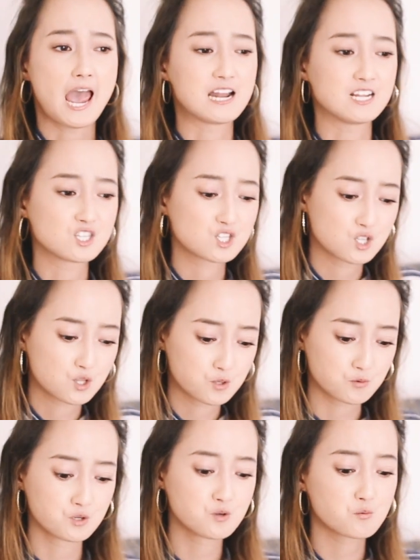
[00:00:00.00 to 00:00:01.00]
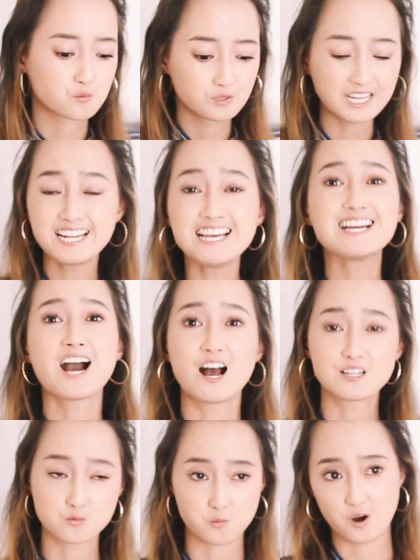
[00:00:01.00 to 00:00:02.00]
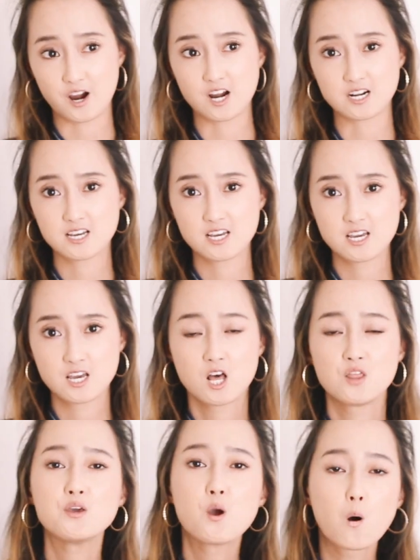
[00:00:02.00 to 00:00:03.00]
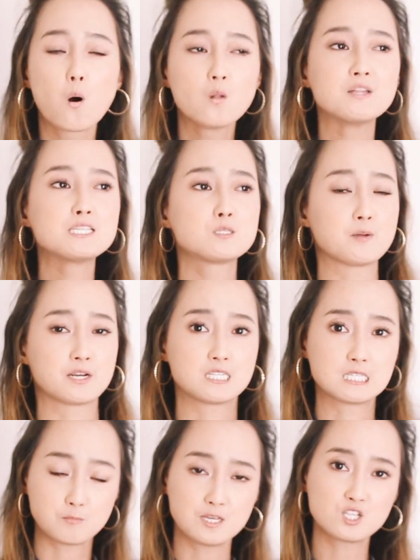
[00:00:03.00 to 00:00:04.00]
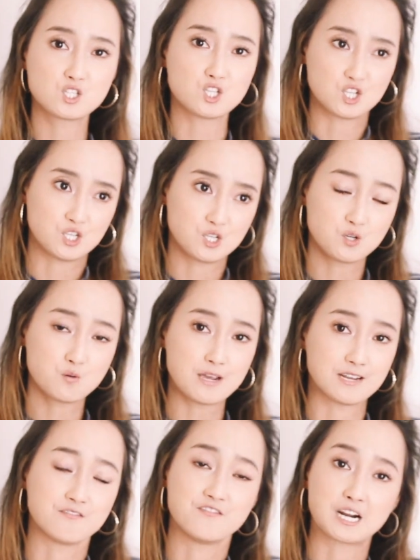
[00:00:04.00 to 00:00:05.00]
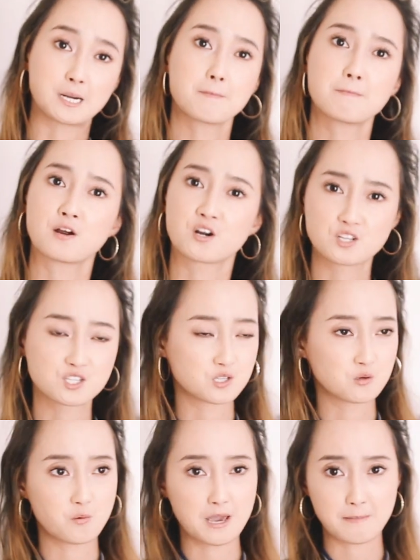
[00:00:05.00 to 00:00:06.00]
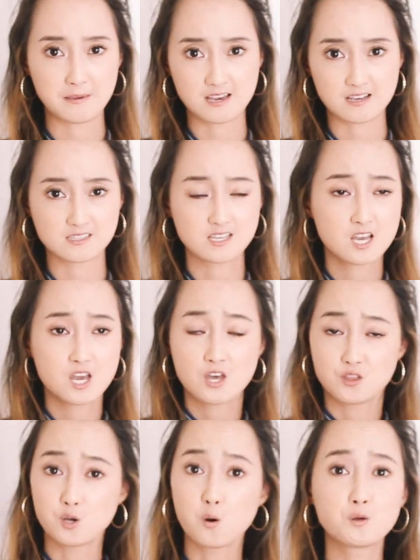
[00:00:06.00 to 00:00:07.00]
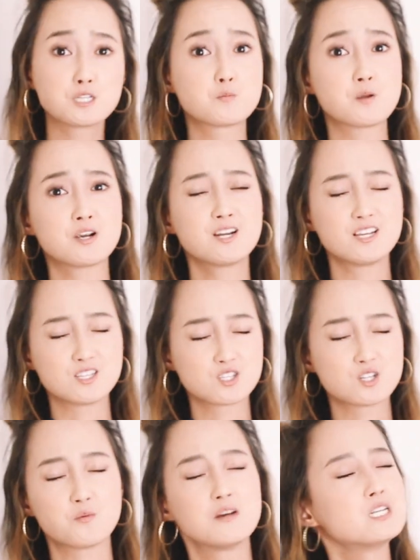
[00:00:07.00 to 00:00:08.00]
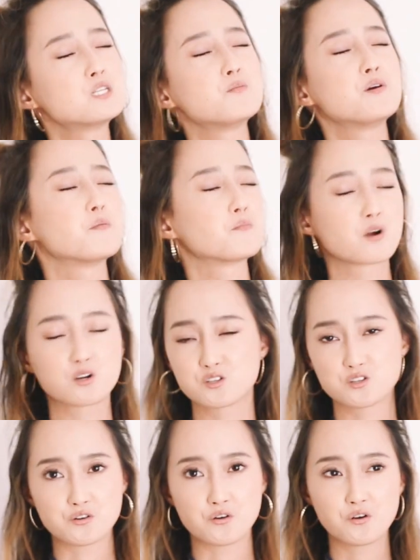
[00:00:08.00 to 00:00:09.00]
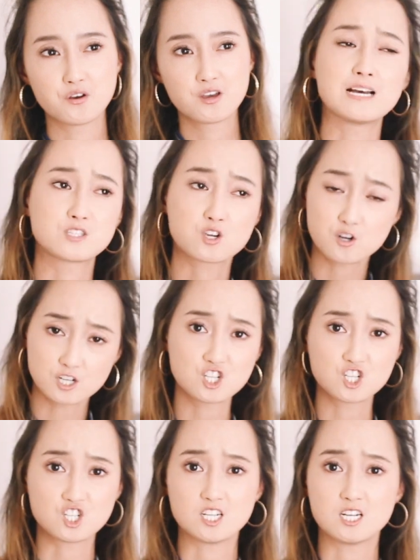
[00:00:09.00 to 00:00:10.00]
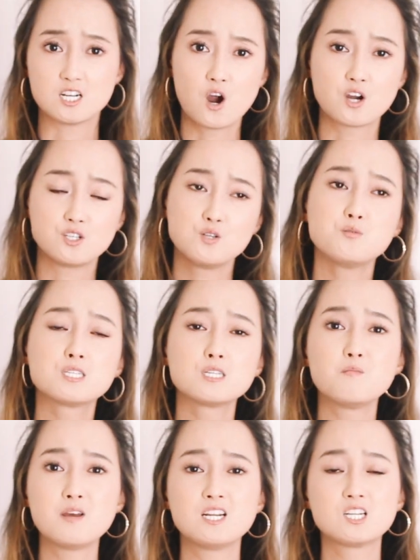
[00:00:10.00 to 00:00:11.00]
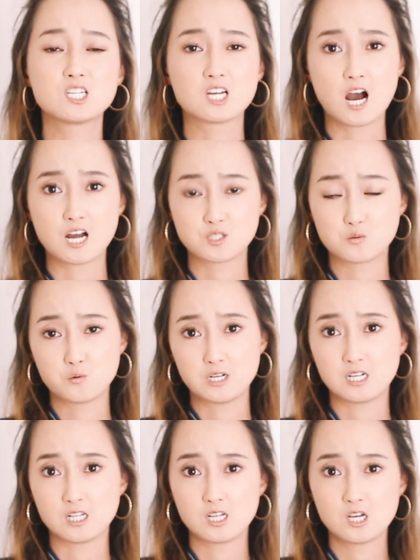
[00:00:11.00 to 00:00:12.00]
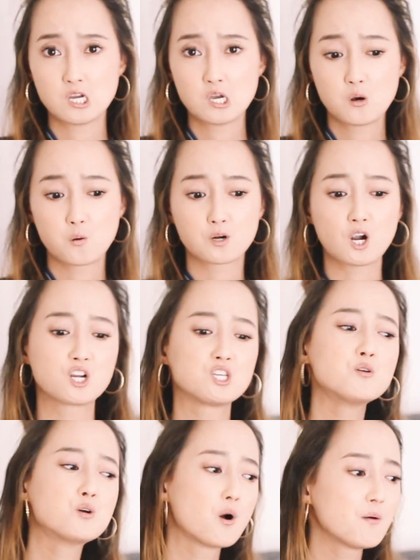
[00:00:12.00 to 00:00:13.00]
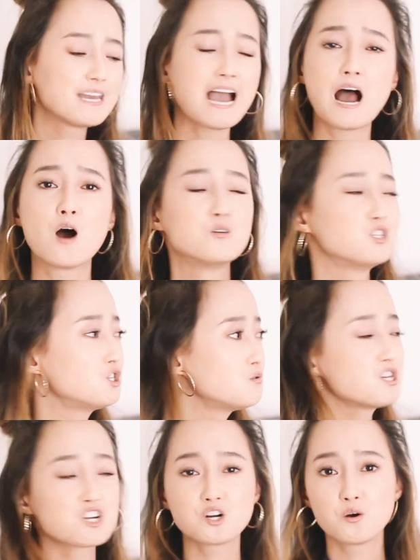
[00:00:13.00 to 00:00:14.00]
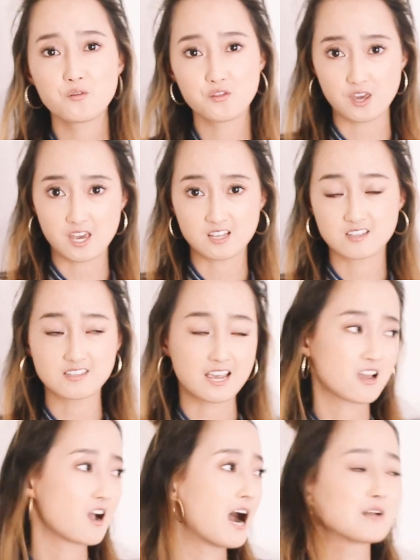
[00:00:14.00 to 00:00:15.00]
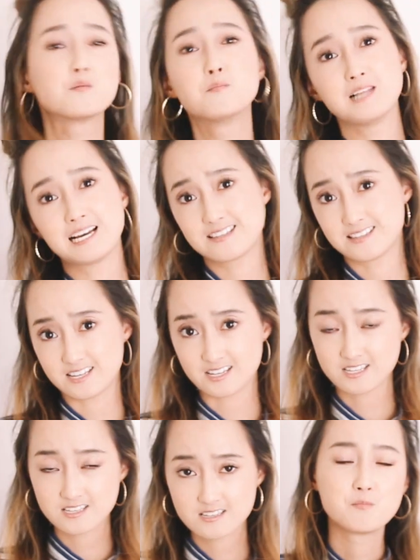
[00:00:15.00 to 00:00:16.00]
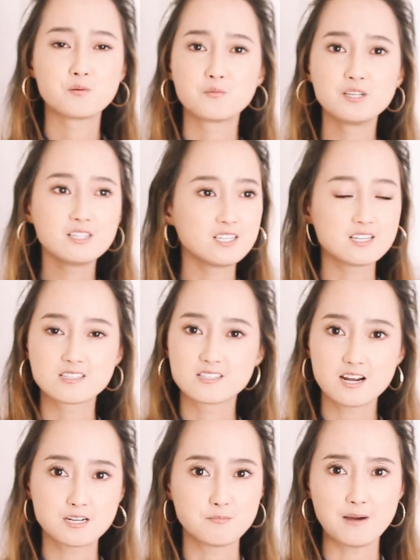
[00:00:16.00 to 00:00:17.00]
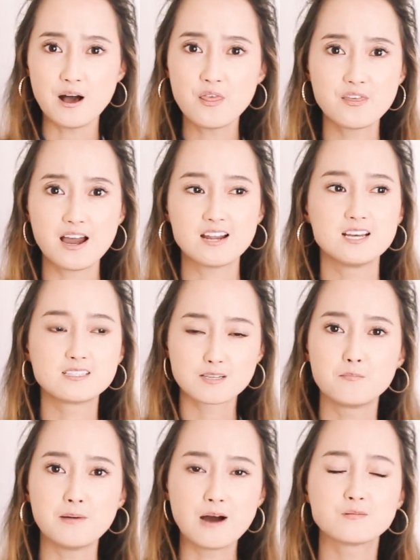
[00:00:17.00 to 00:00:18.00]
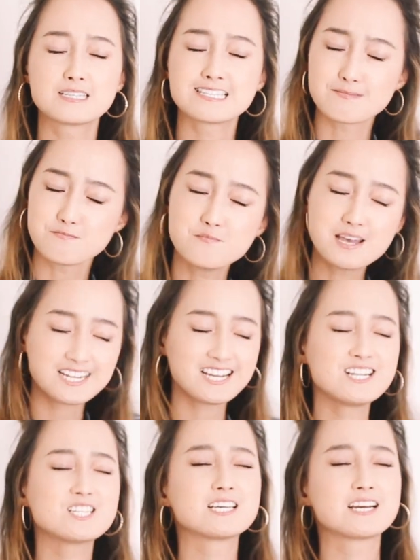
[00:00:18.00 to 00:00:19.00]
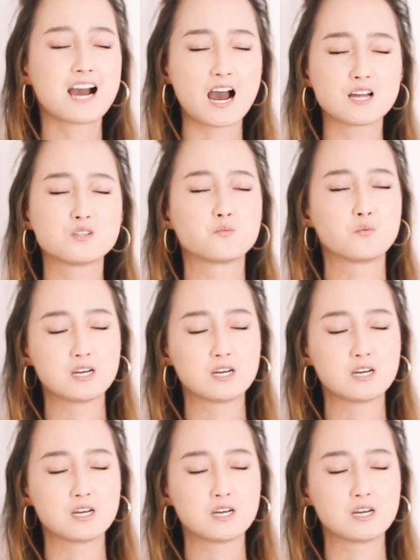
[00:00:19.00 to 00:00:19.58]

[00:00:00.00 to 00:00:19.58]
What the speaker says: And it's through reading God's word, the Holy Spirit speaks to you in a very personal way, because the Holy Spirit is so intimate and personal. As a Christian, are you submitting to God's will? Or are you going out doing your own thing and saying, "God will bless this"? But really, it's not about that. It's about submitting to God's